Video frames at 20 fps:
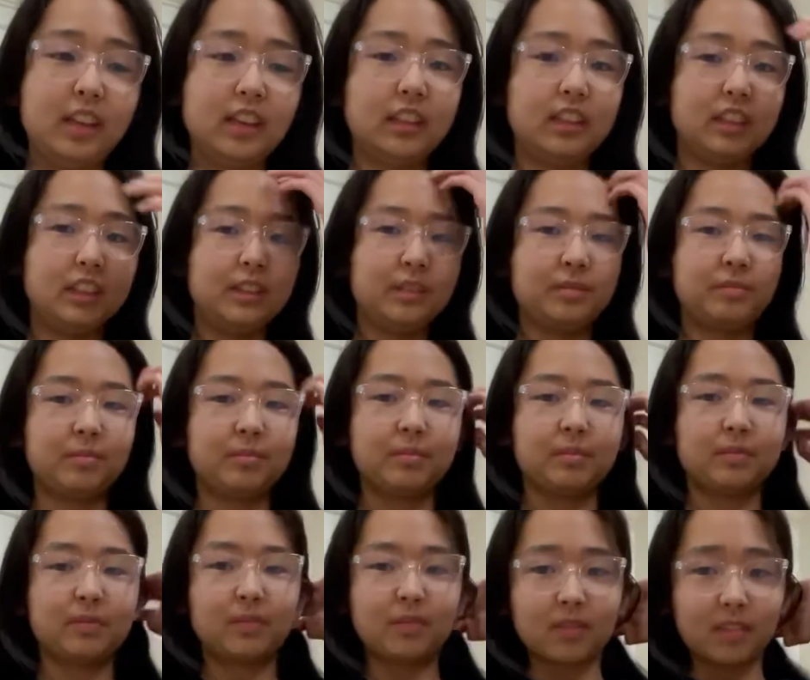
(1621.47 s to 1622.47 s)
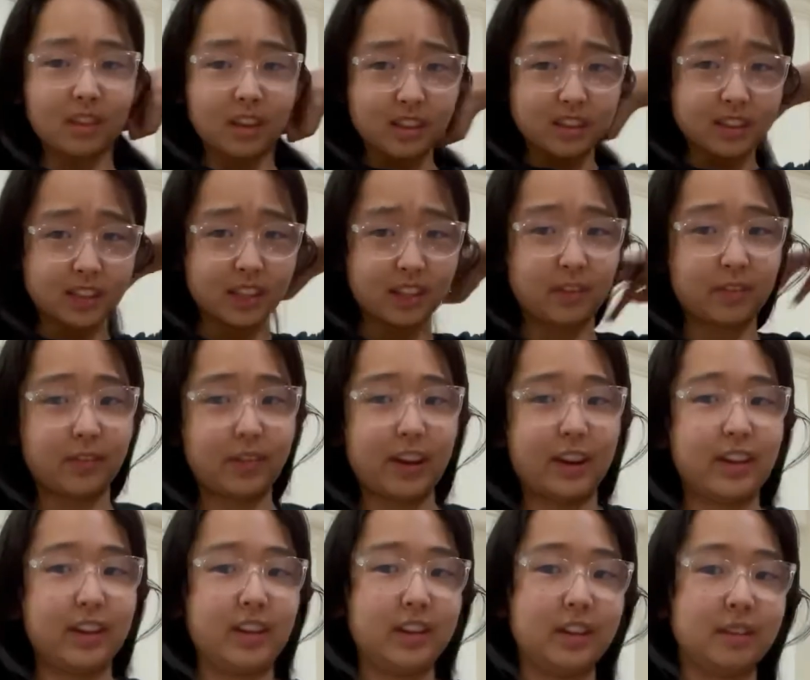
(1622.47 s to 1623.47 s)
easy. It's like
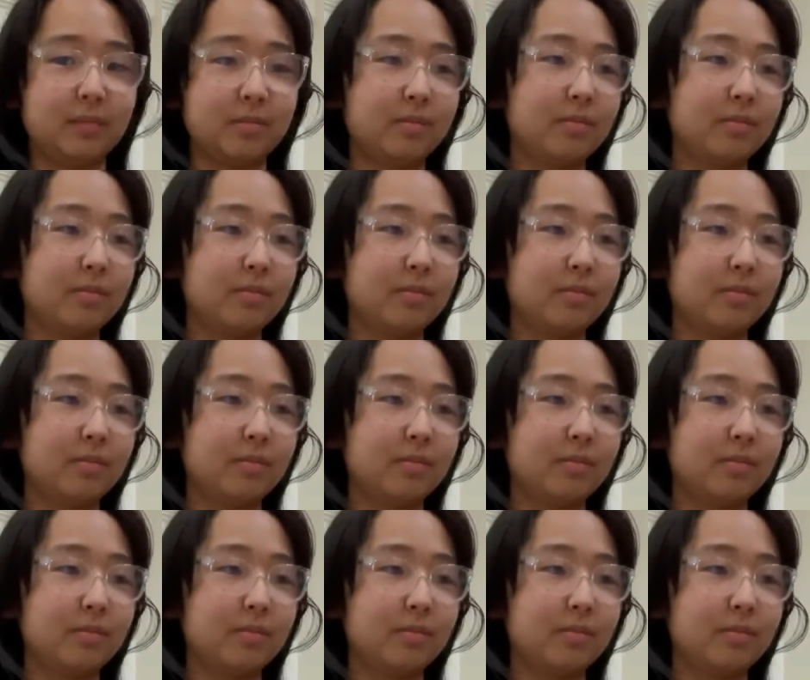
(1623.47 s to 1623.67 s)
very,